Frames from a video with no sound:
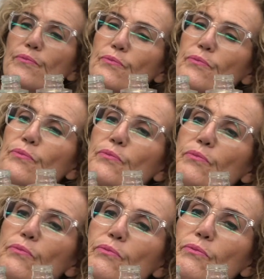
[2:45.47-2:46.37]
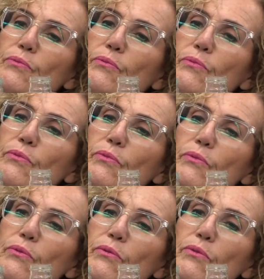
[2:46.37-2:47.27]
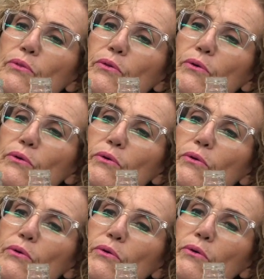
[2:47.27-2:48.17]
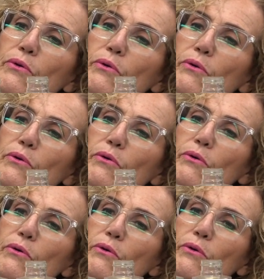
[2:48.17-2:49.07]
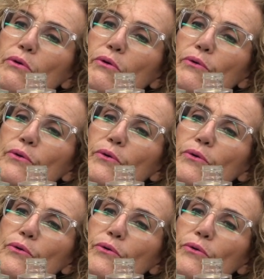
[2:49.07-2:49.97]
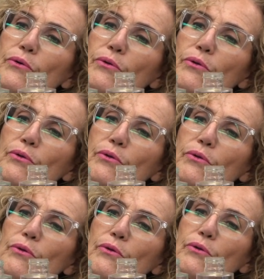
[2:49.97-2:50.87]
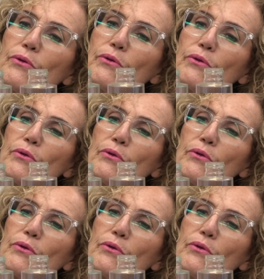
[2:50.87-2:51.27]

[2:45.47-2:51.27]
Nothing is said.